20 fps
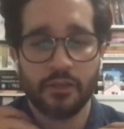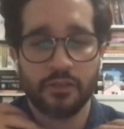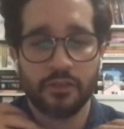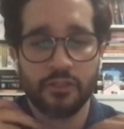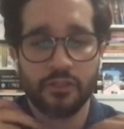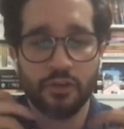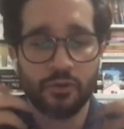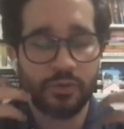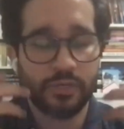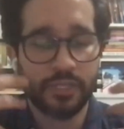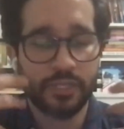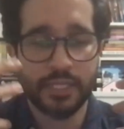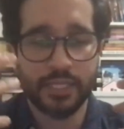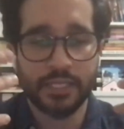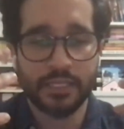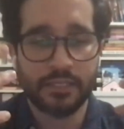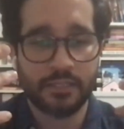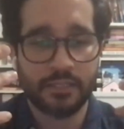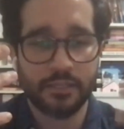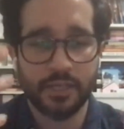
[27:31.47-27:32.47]
you don't
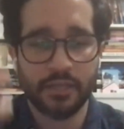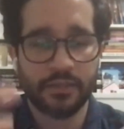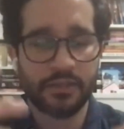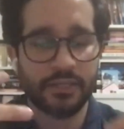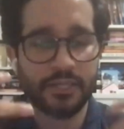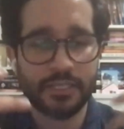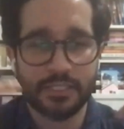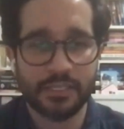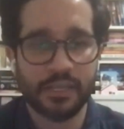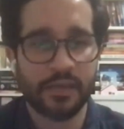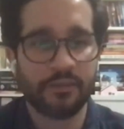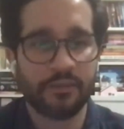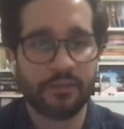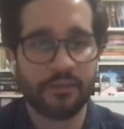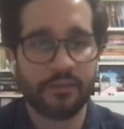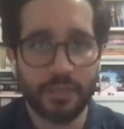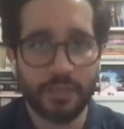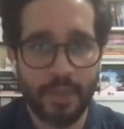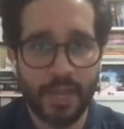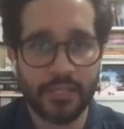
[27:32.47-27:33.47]
need, nothing is left
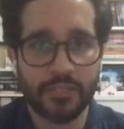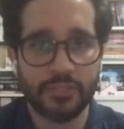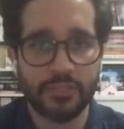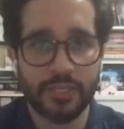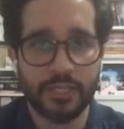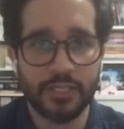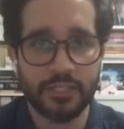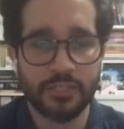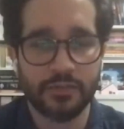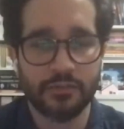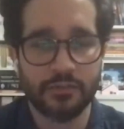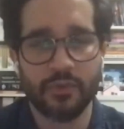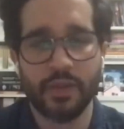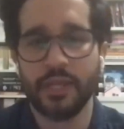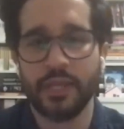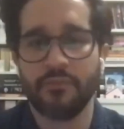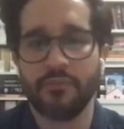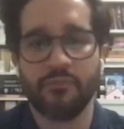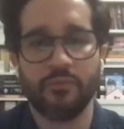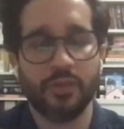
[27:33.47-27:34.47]
to the imagination, right?